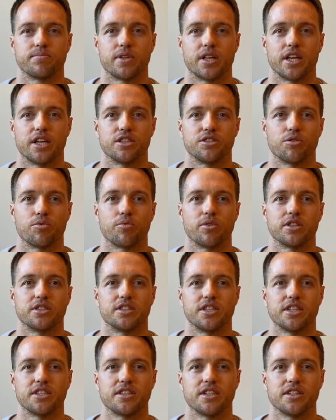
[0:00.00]
Is the
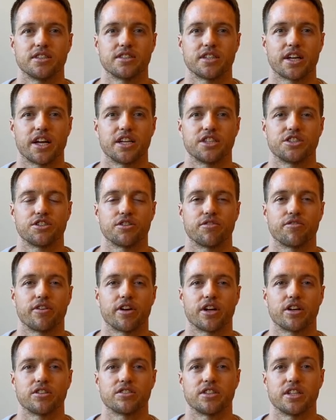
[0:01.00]
resistance against your
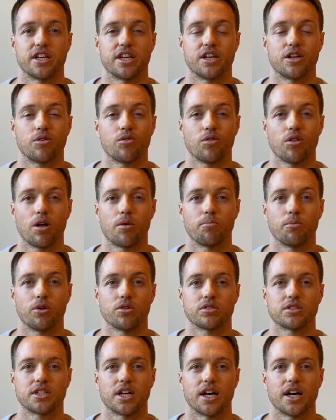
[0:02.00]
fingers equal on
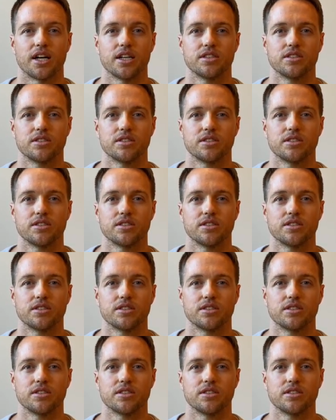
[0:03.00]
both sides?